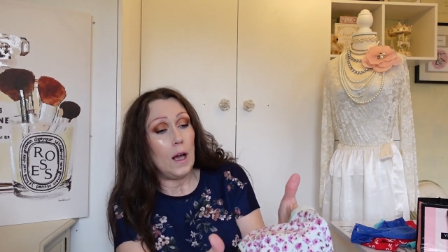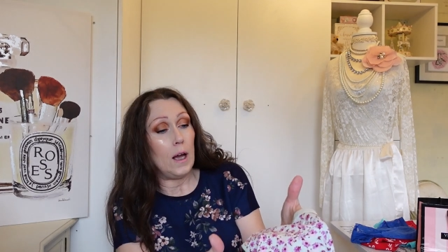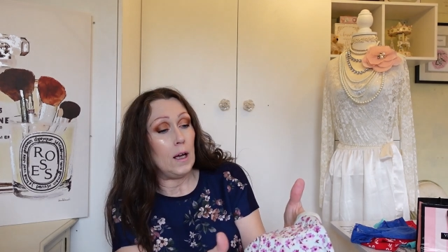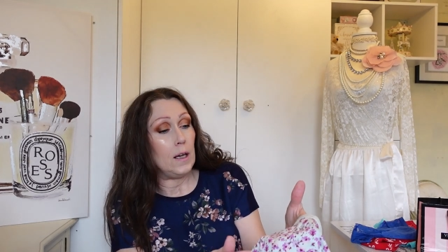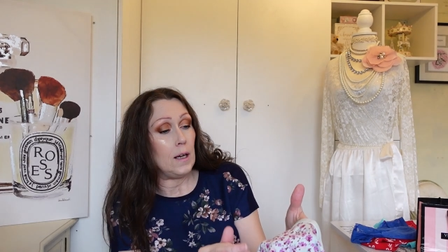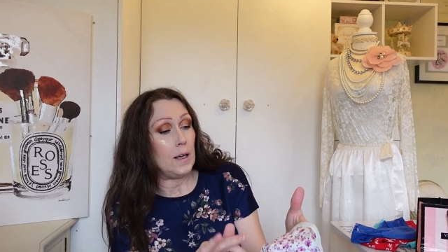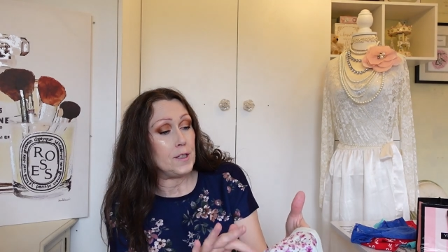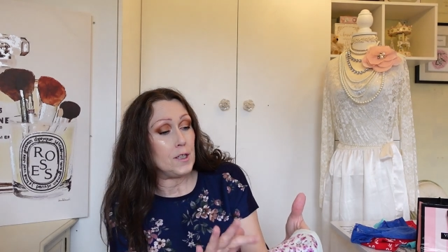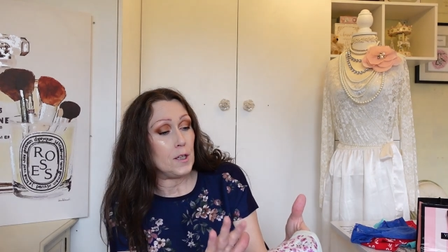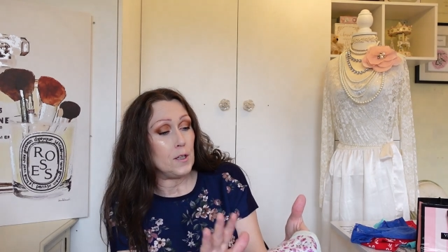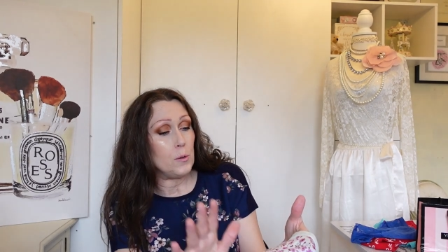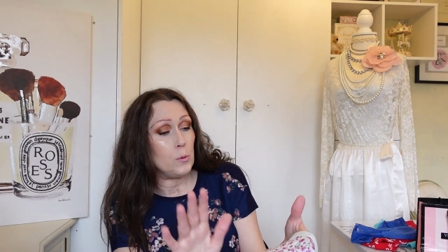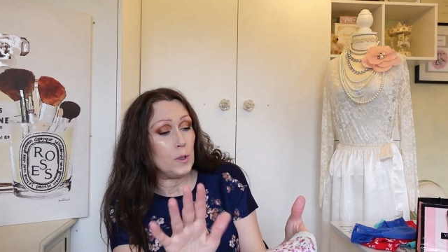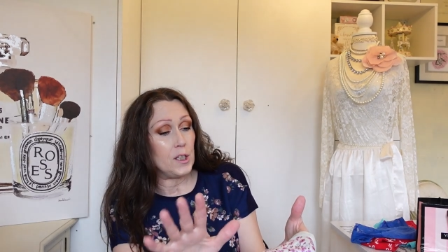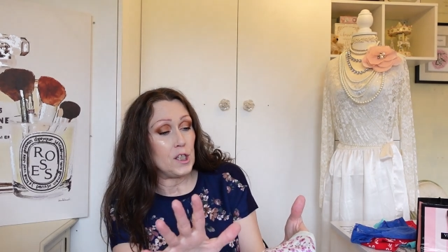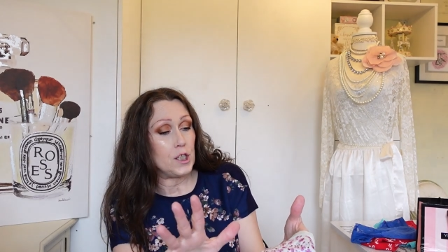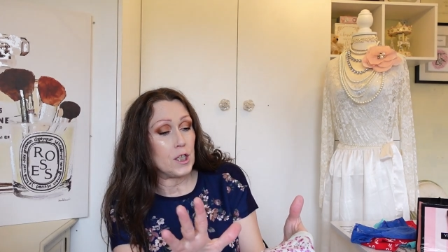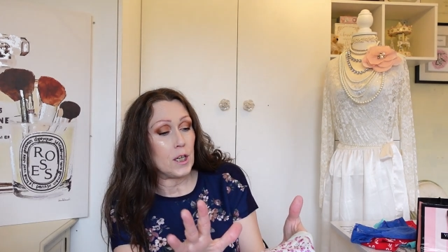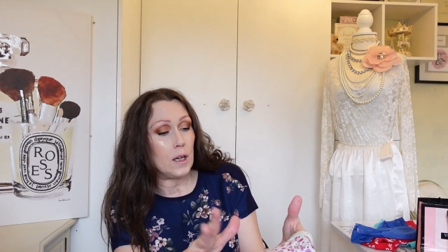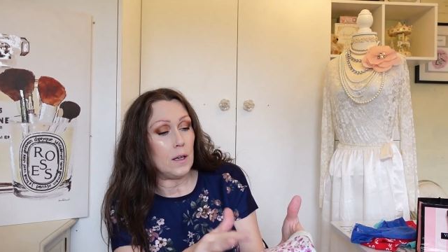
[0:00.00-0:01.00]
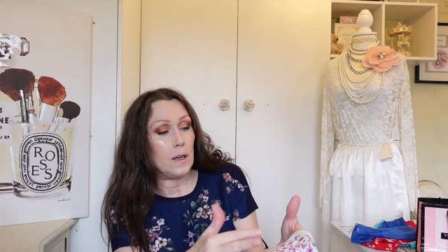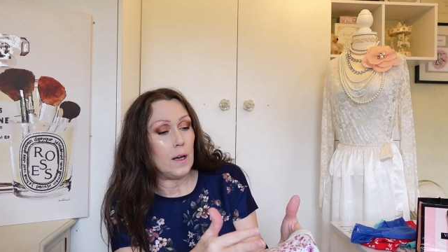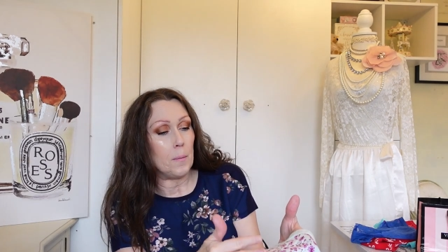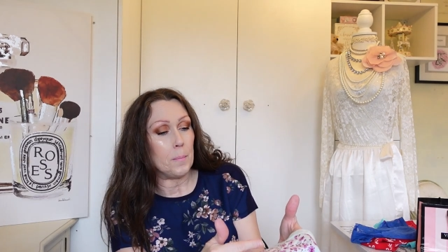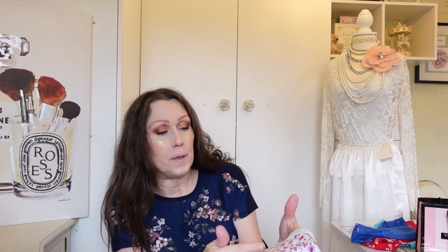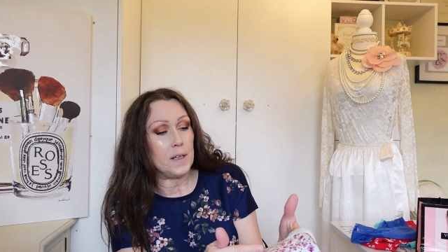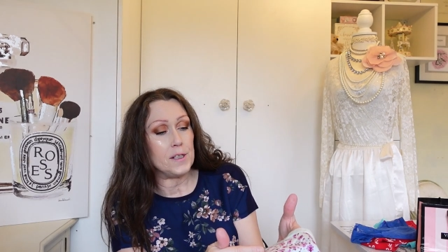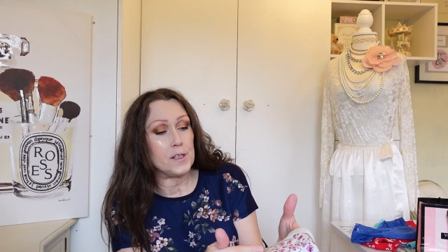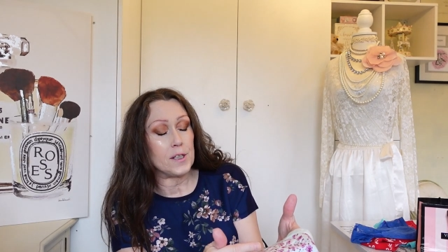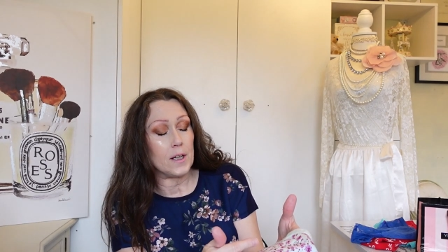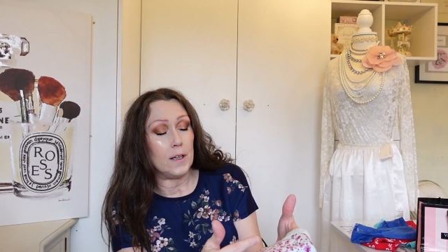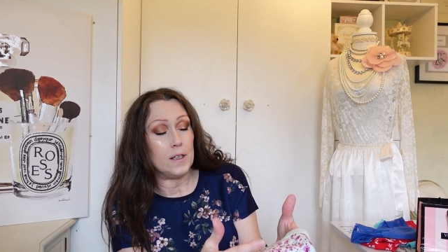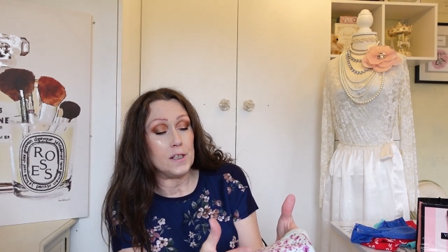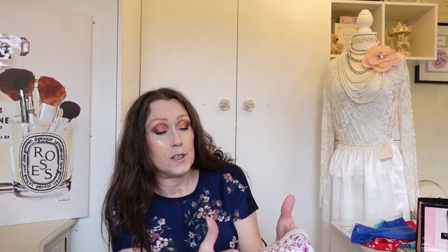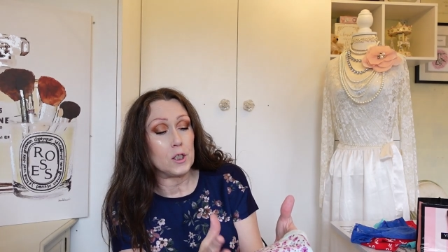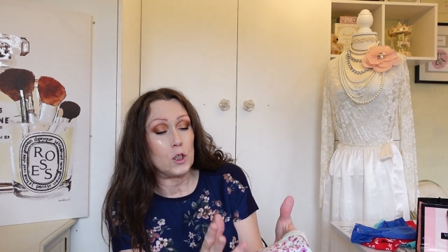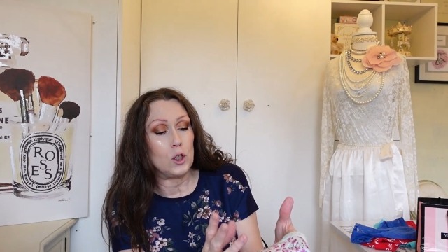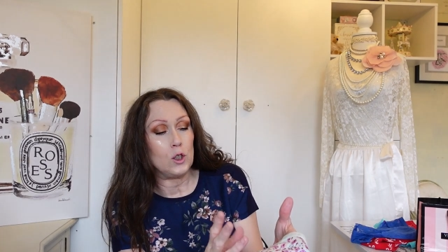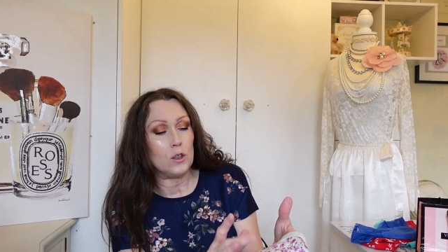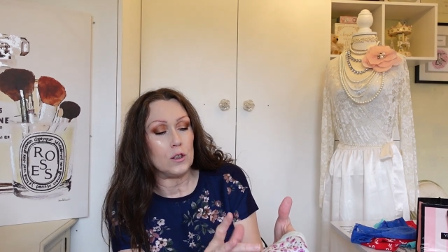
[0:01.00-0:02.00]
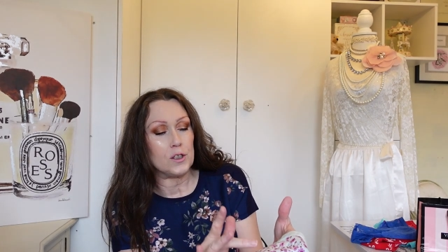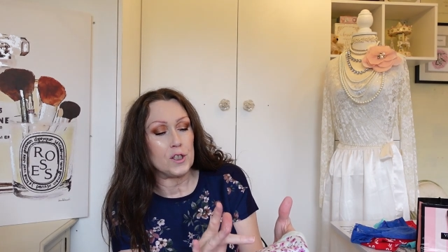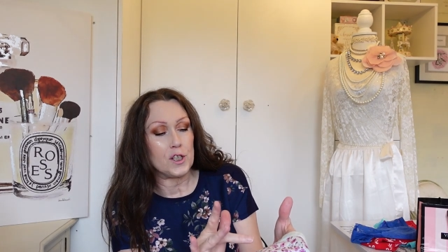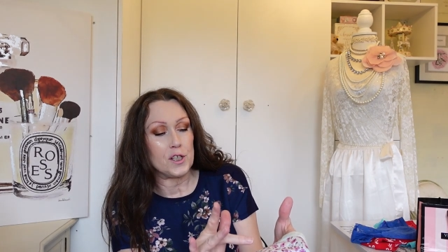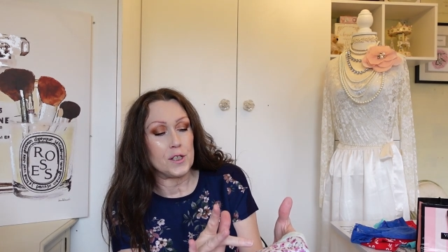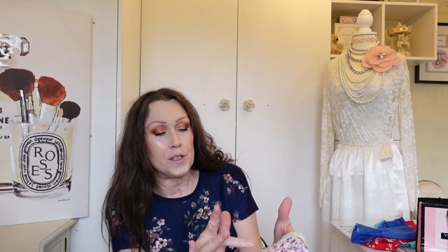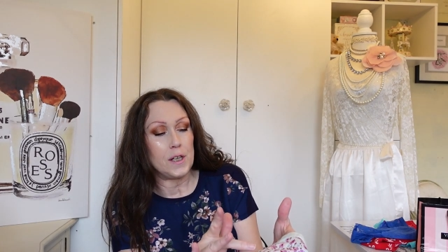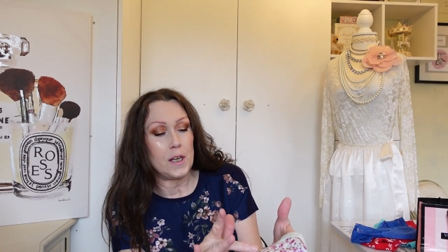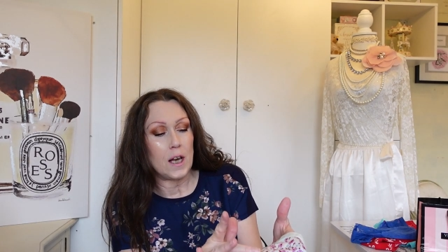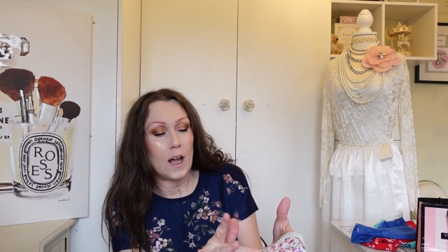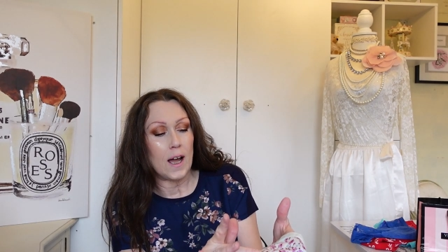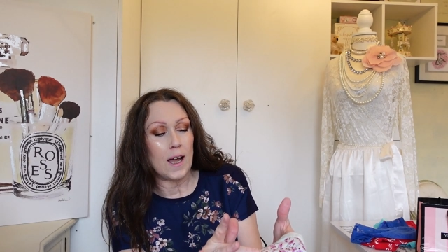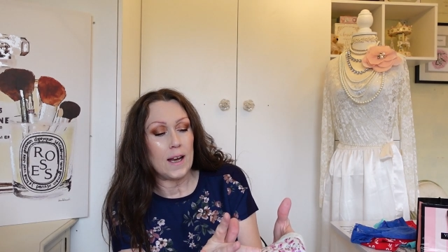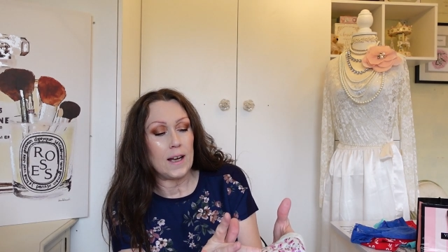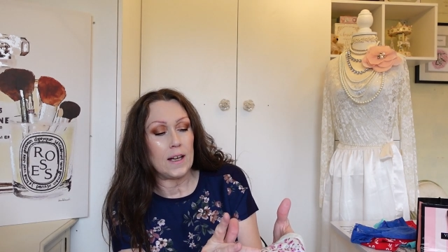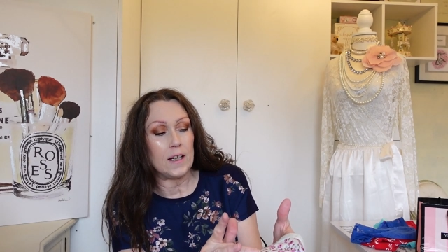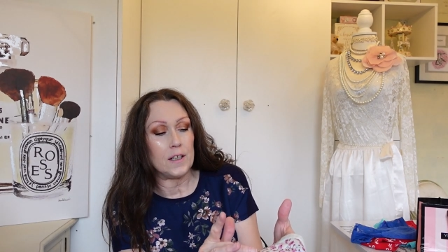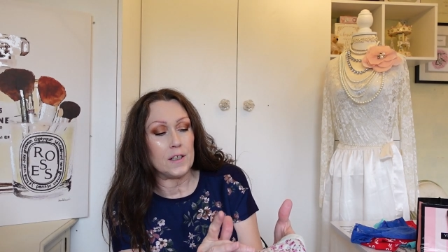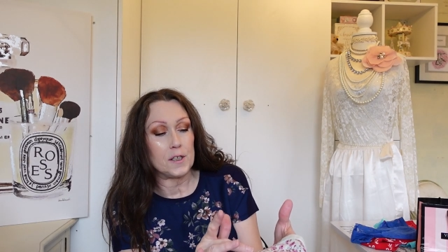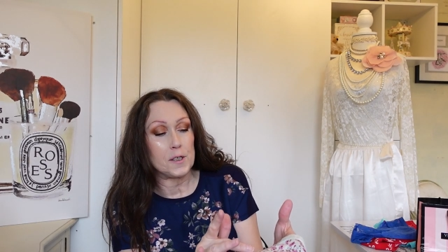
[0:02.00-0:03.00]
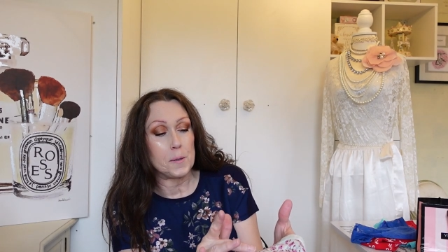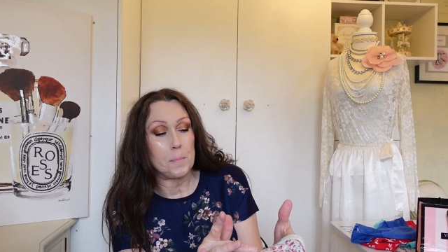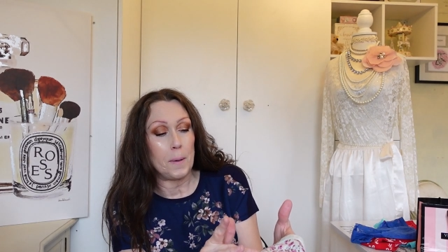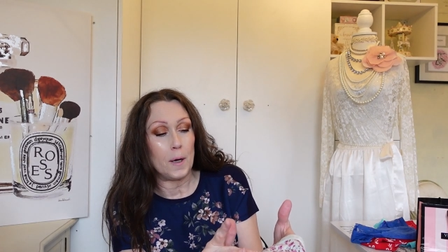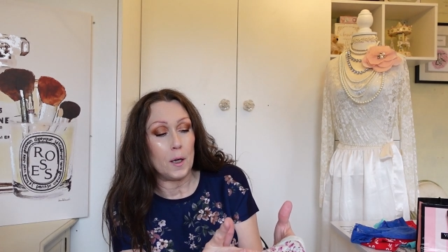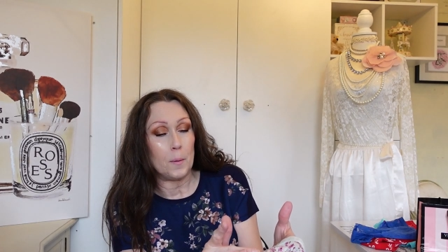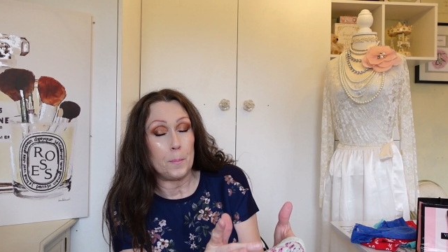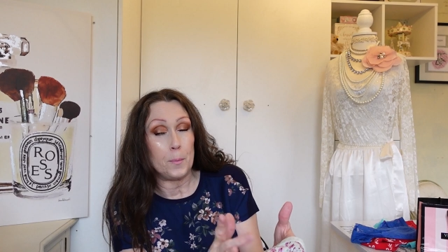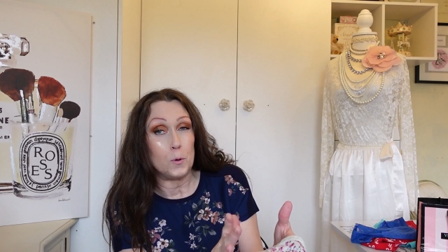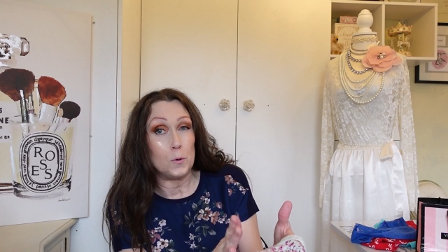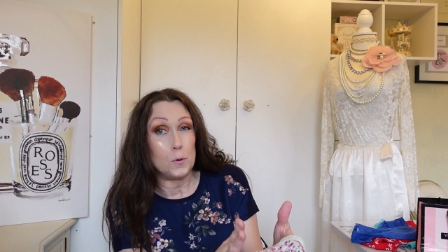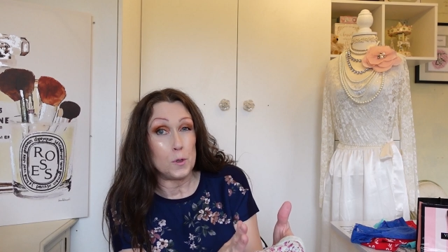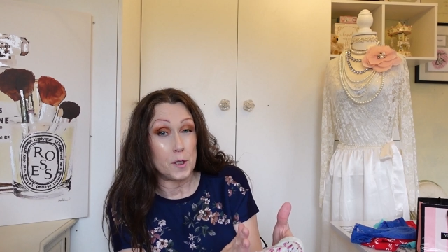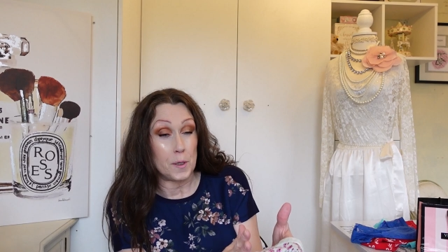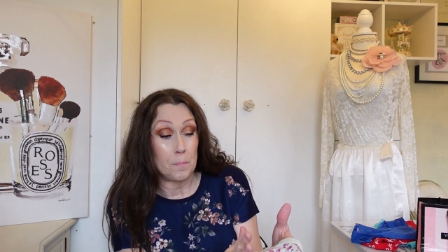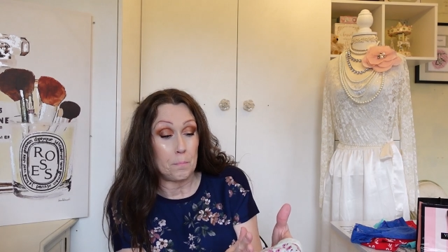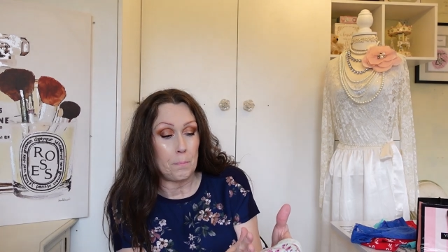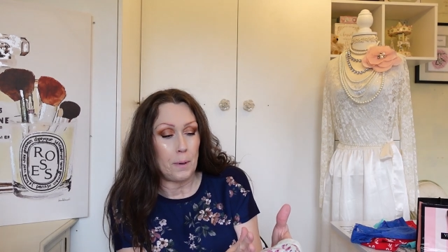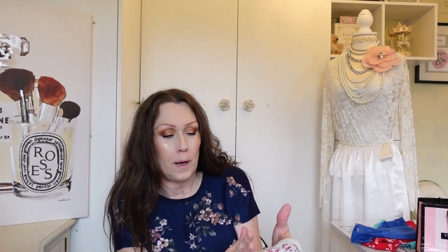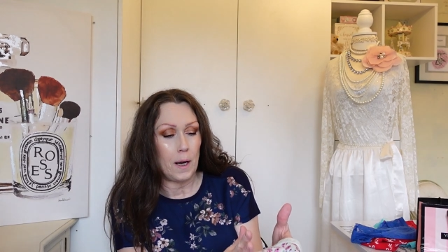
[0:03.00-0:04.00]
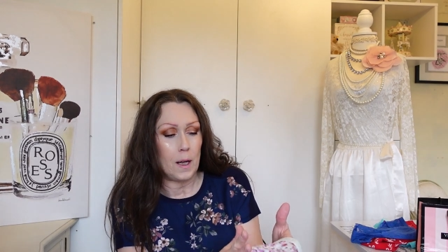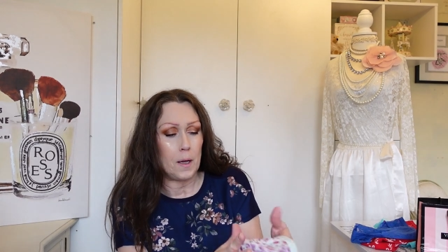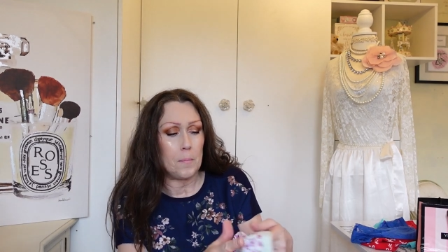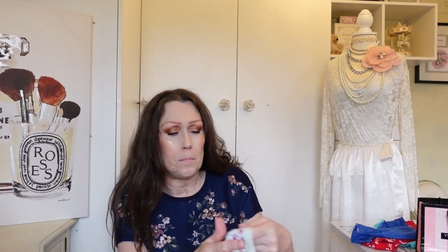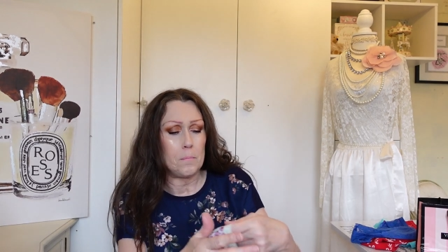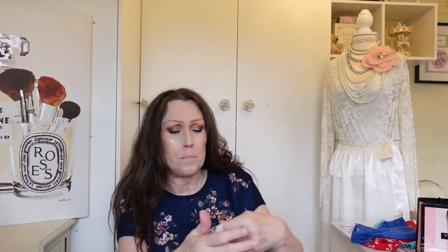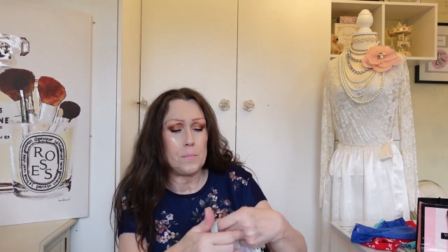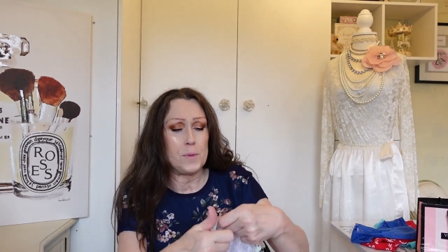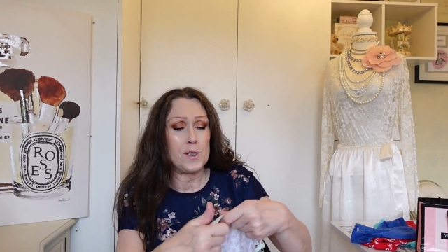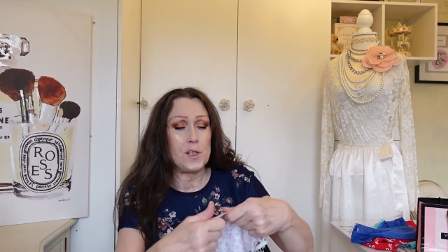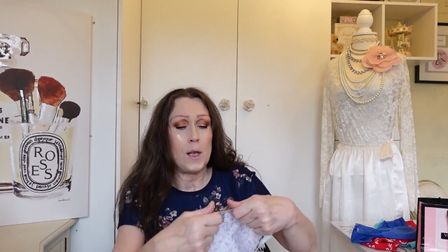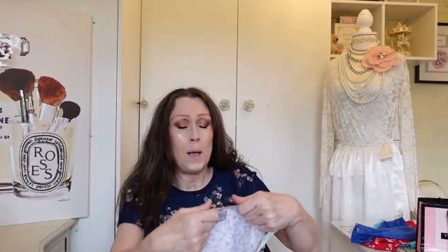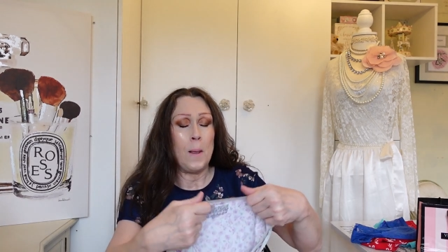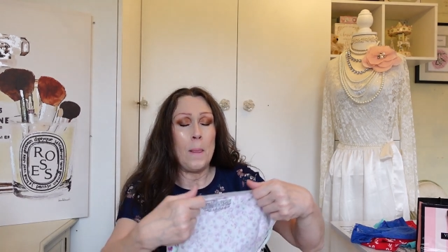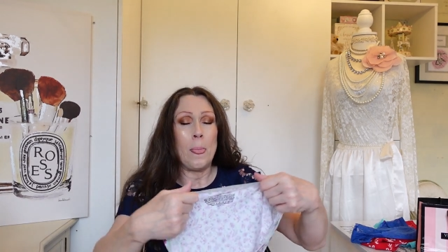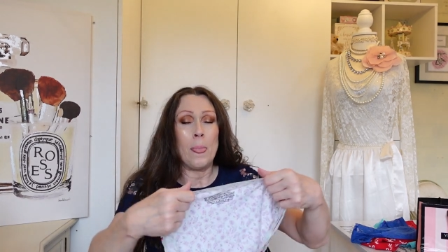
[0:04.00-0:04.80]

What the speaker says: I don't know what it's showing up, but it's like this gorgeous lilacs, purples and plums